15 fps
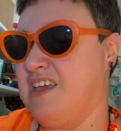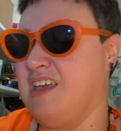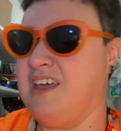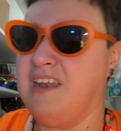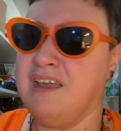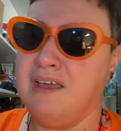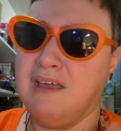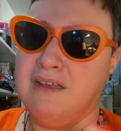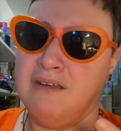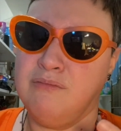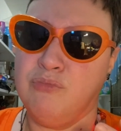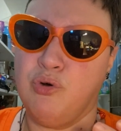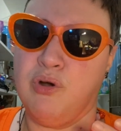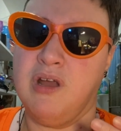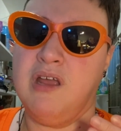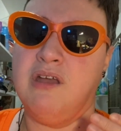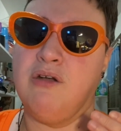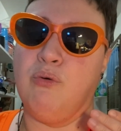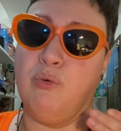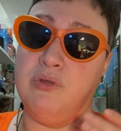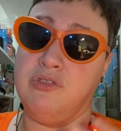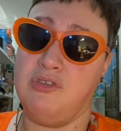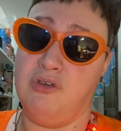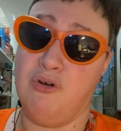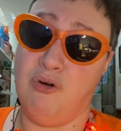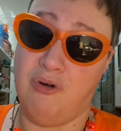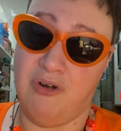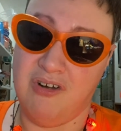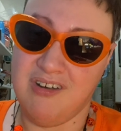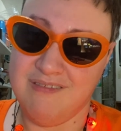And I added more hair with
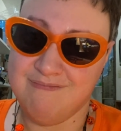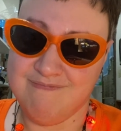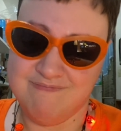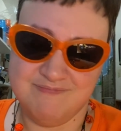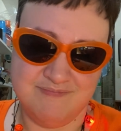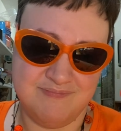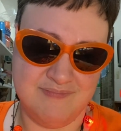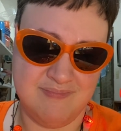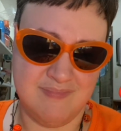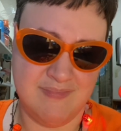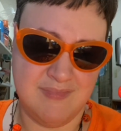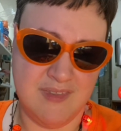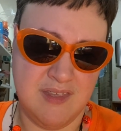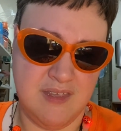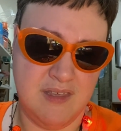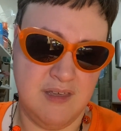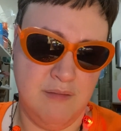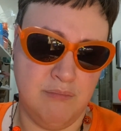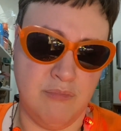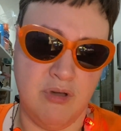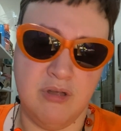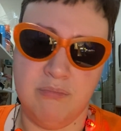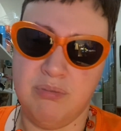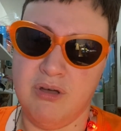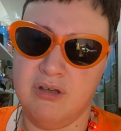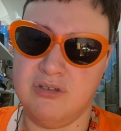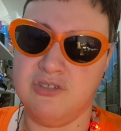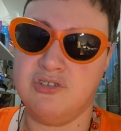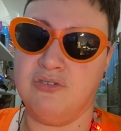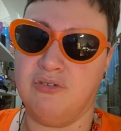yarn. Mod
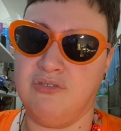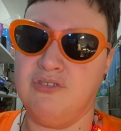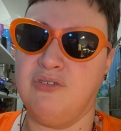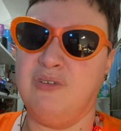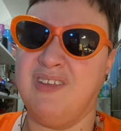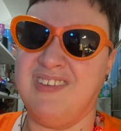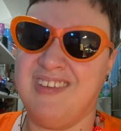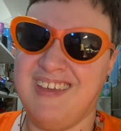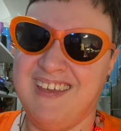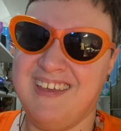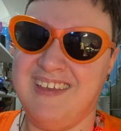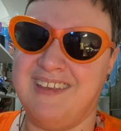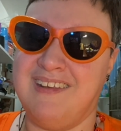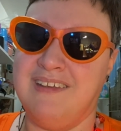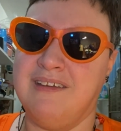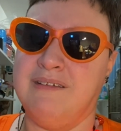Podged onto his head.